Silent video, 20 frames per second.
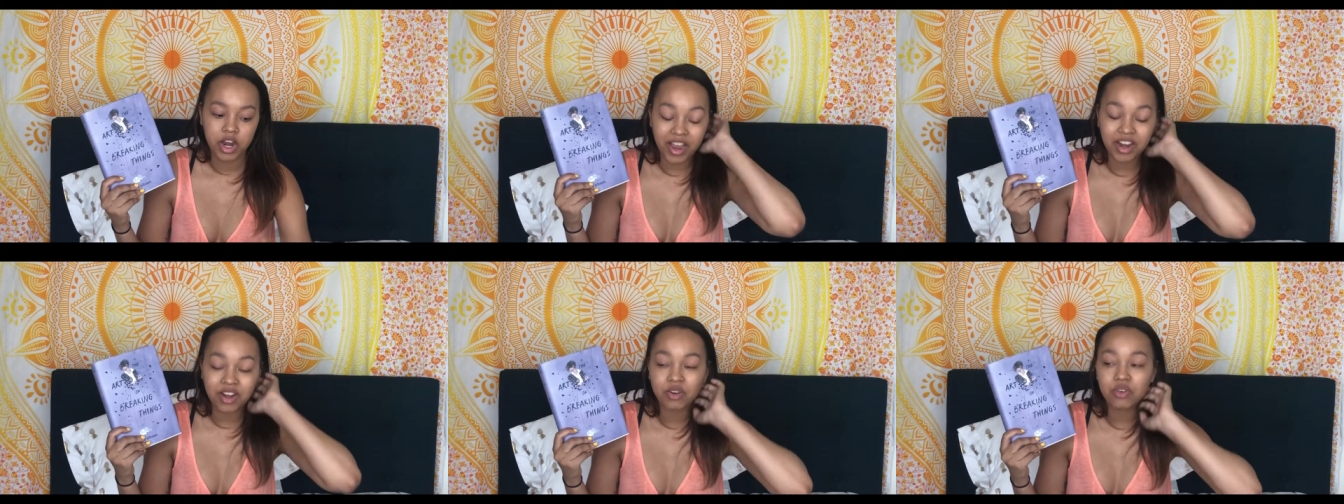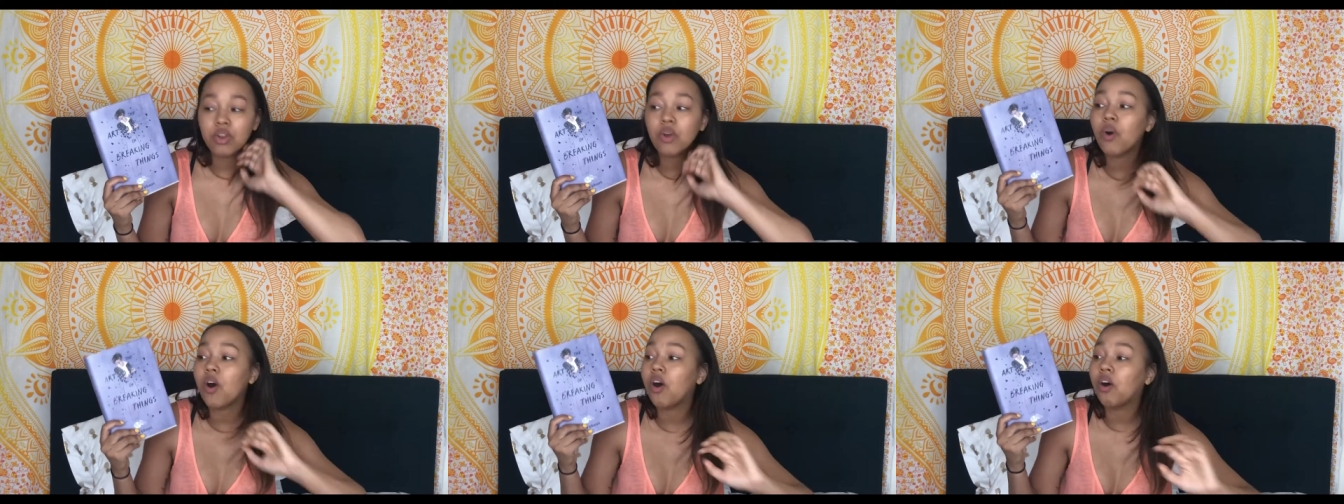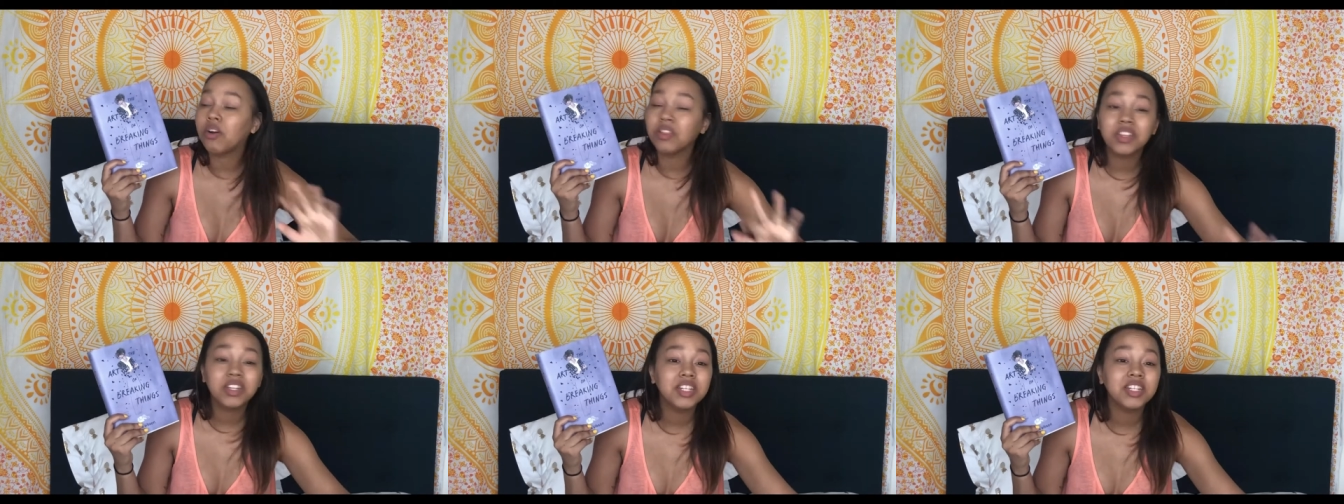I don't know
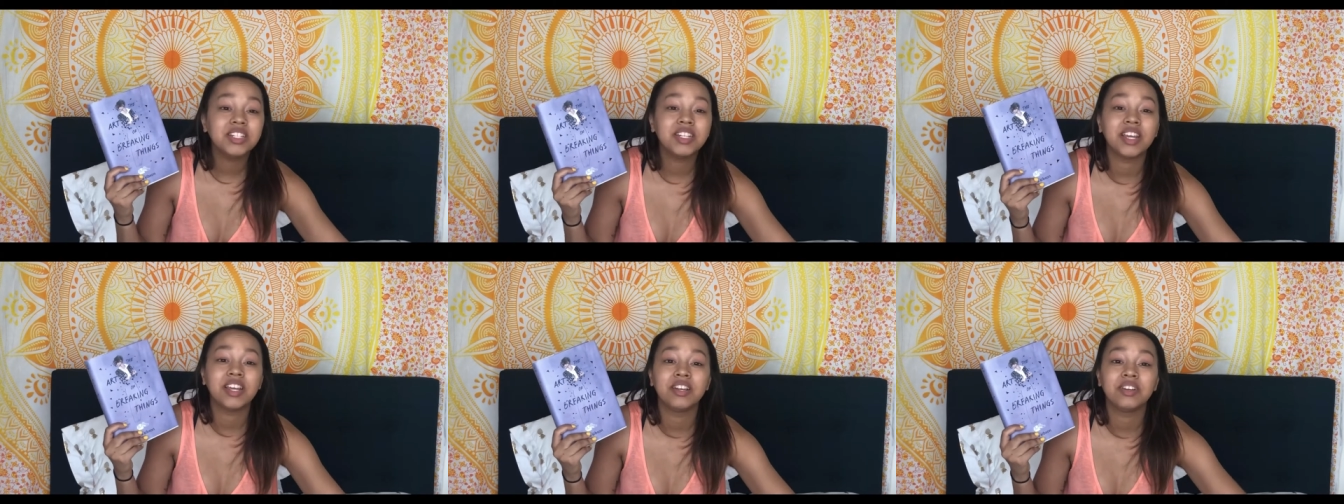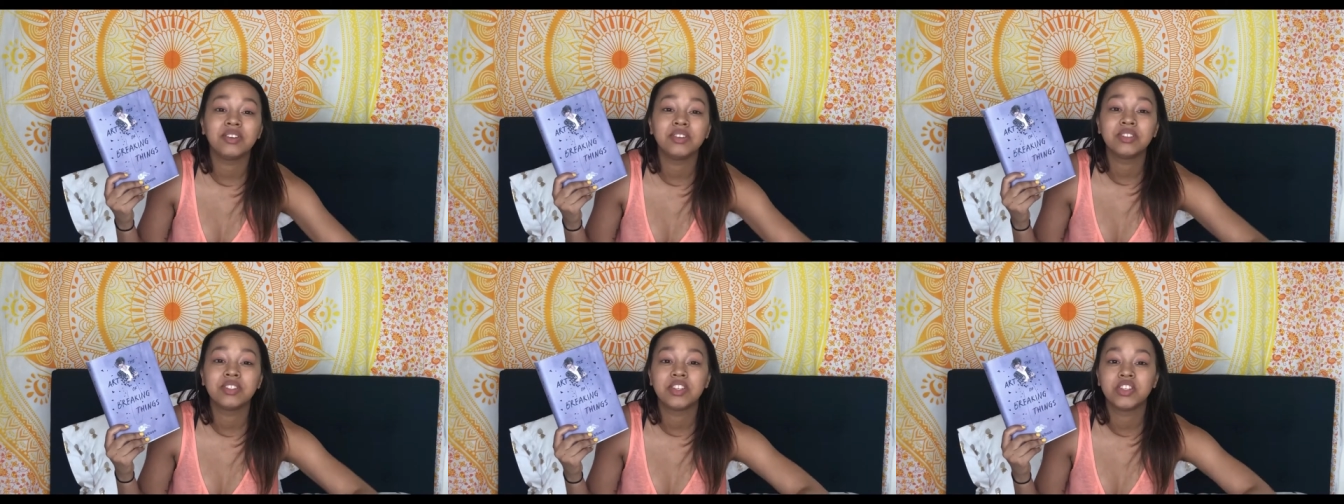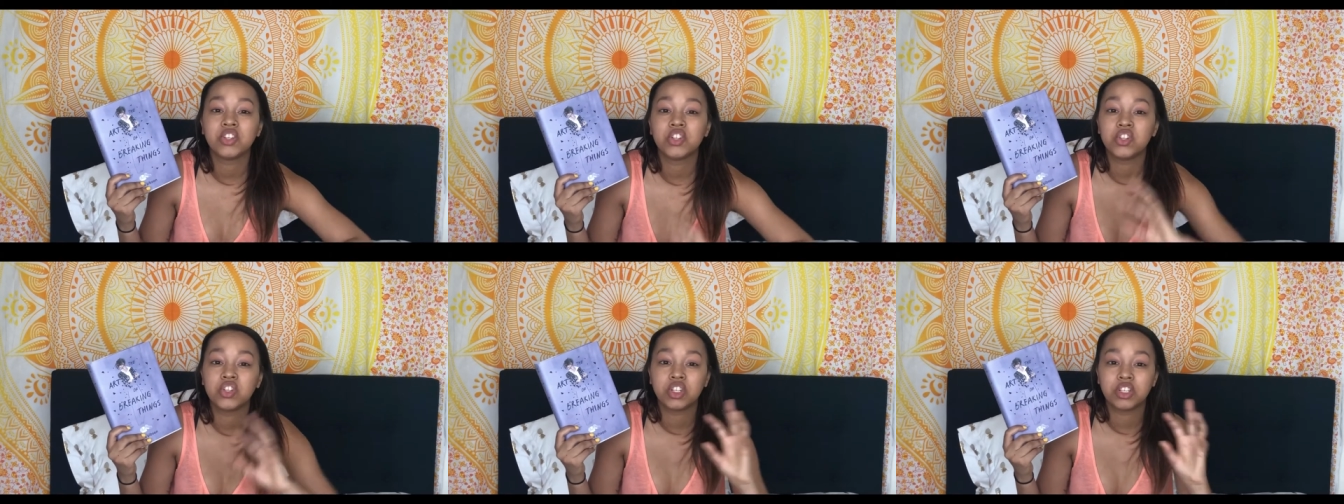all the details.
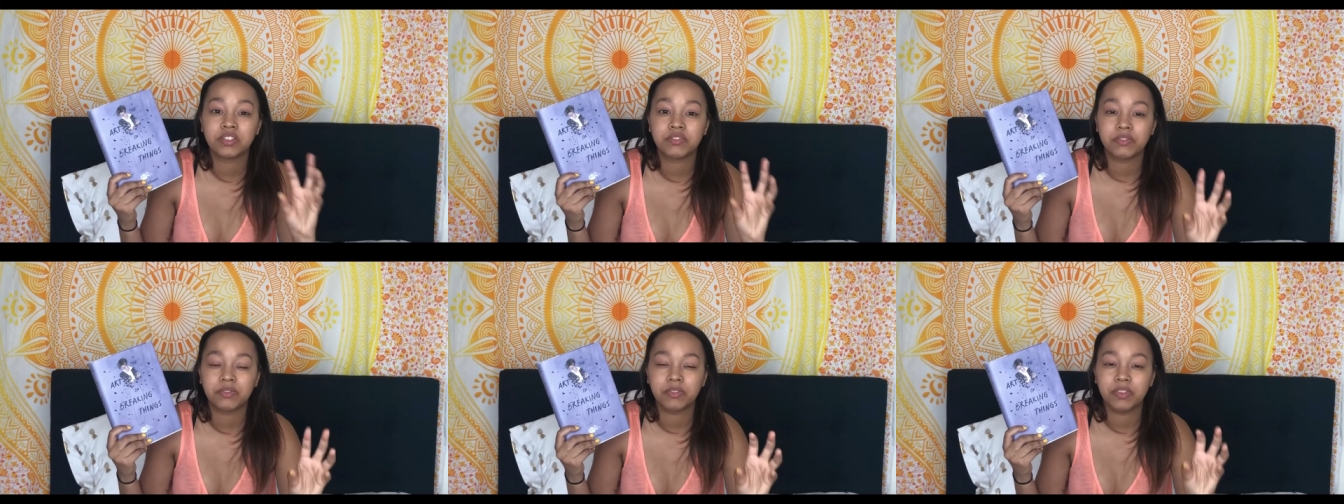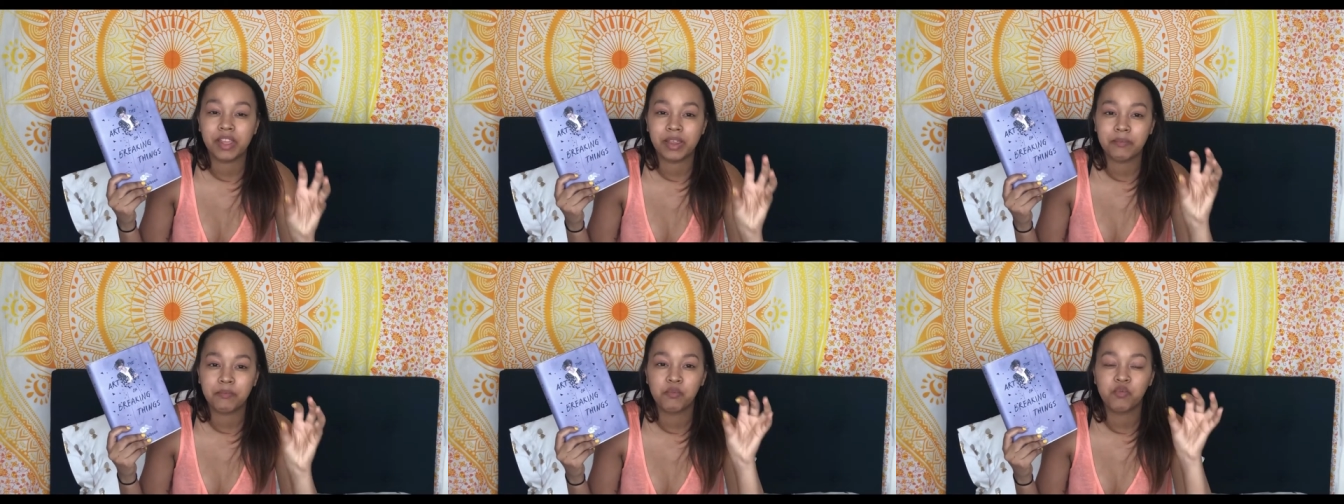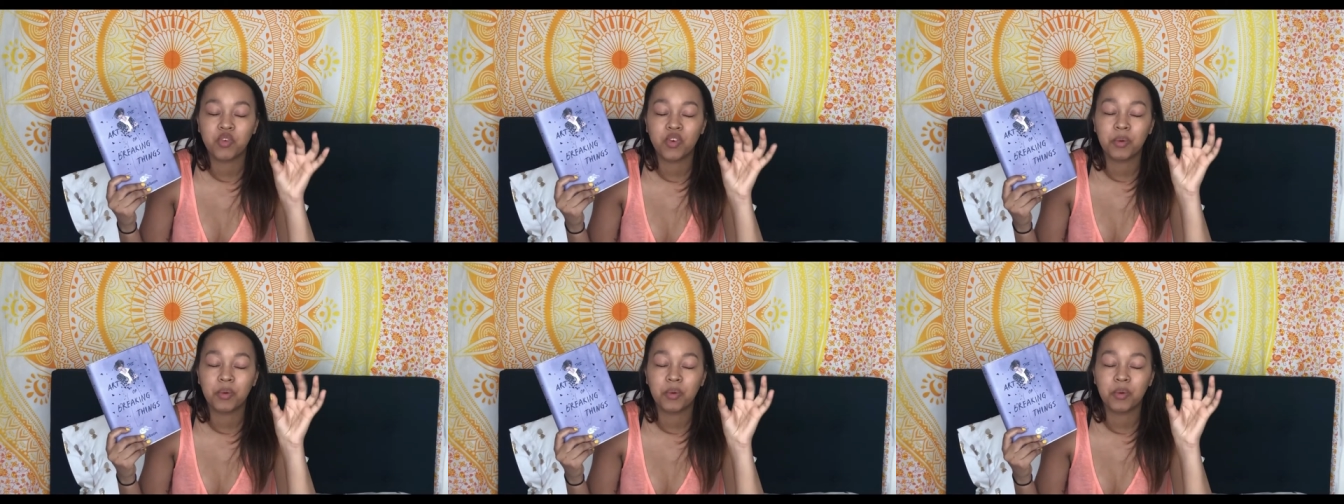This is just like